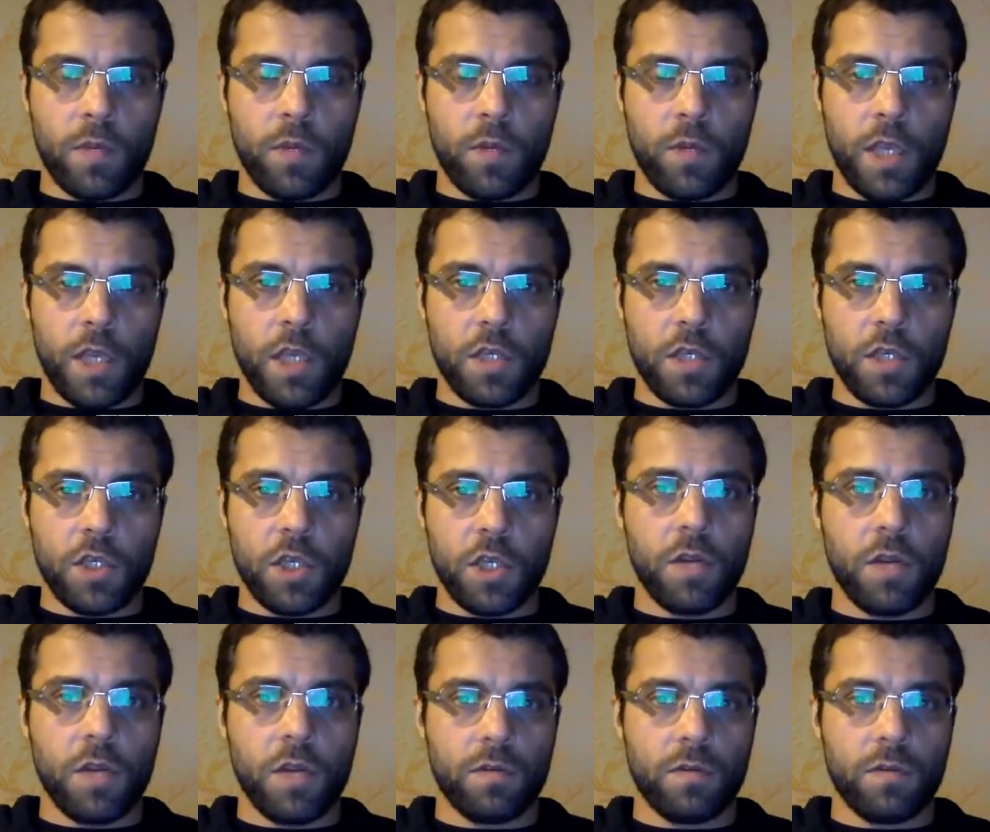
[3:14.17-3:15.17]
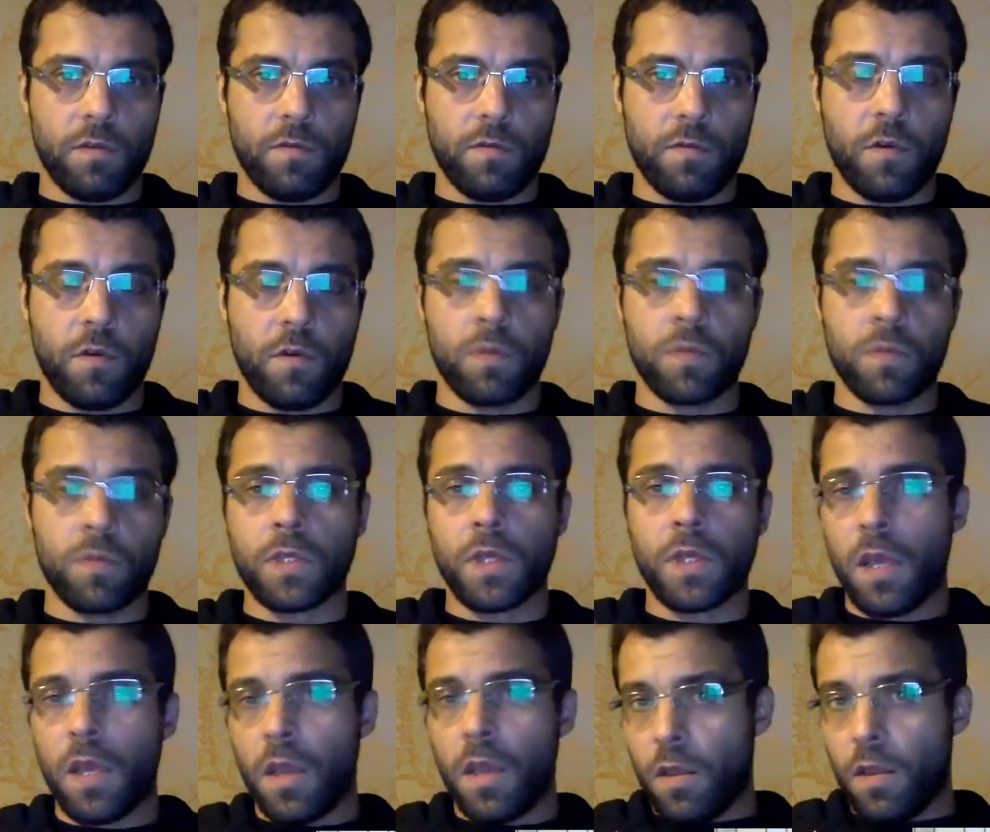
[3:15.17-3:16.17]
communication channels for the
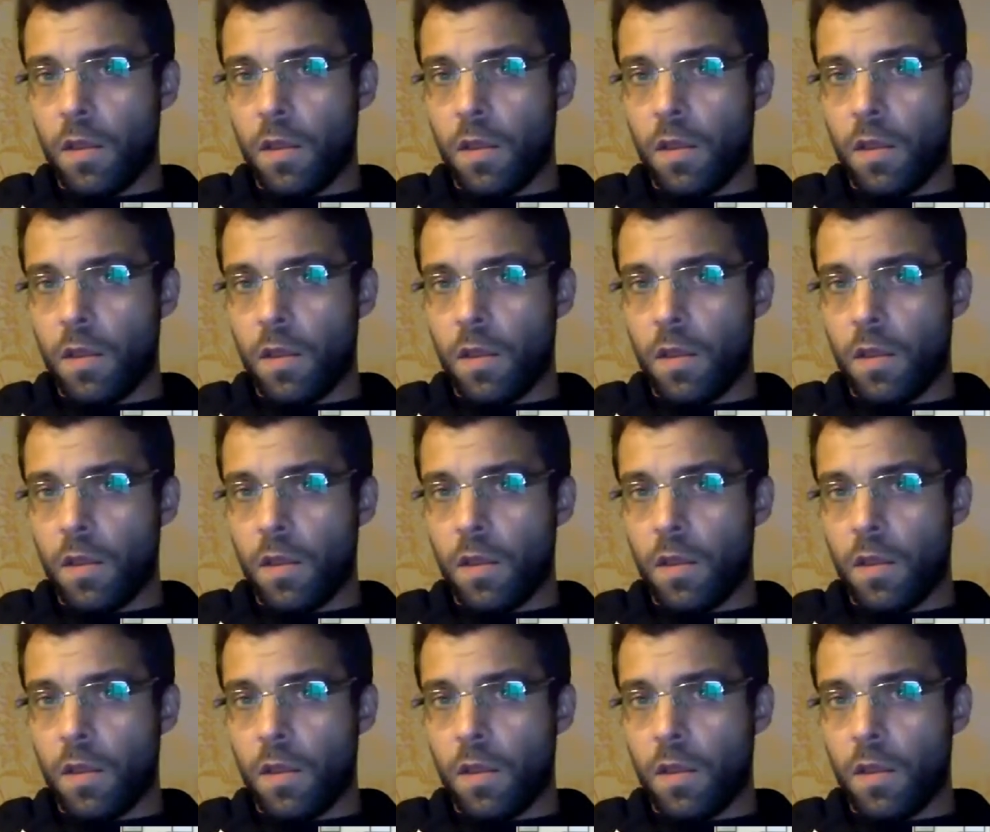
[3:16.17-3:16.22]
forums,